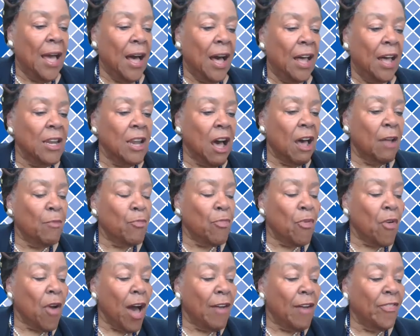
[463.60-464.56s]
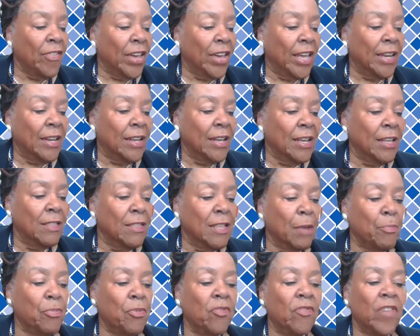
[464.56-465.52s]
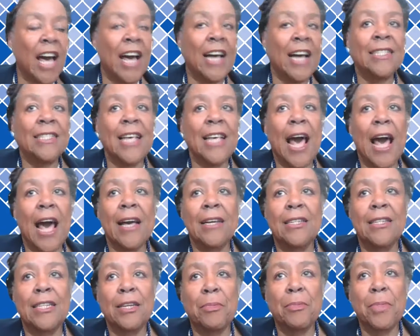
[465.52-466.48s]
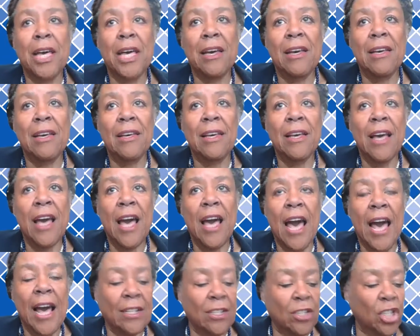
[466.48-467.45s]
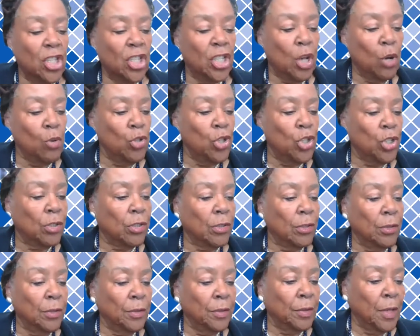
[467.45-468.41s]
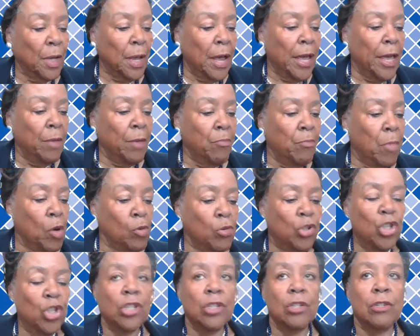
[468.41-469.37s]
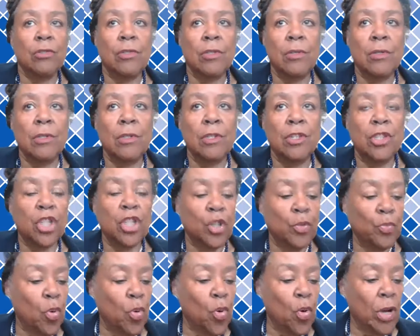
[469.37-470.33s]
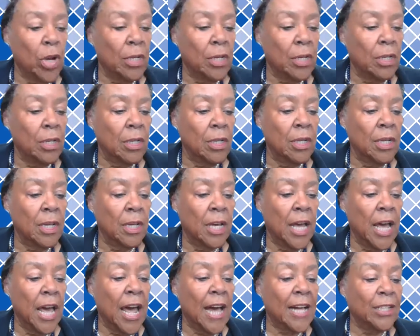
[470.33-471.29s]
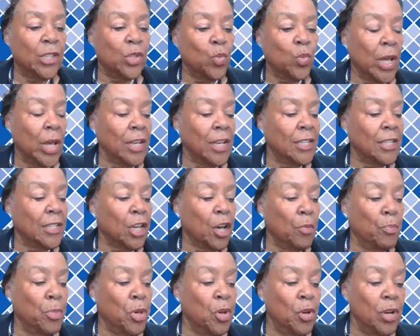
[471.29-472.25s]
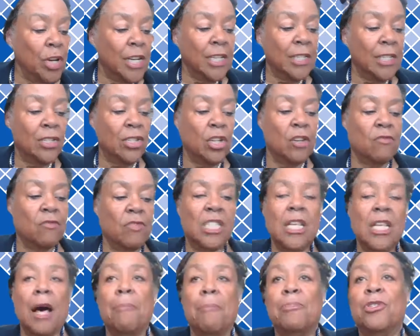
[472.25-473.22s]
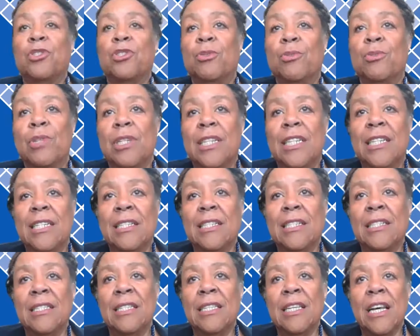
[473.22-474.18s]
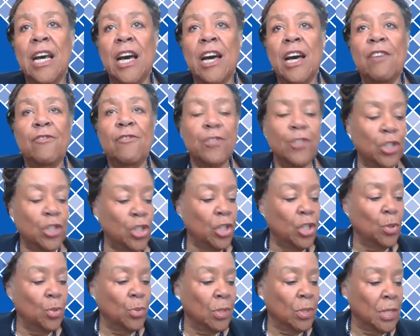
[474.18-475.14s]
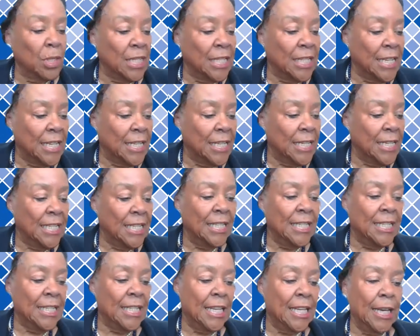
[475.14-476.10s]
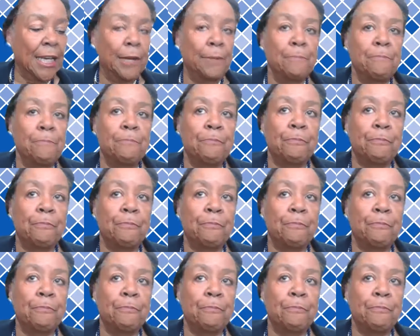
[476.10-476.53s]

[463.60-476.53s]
a nonprofit that provides academic and social emotional support, as well as community service opportunities for students in DC.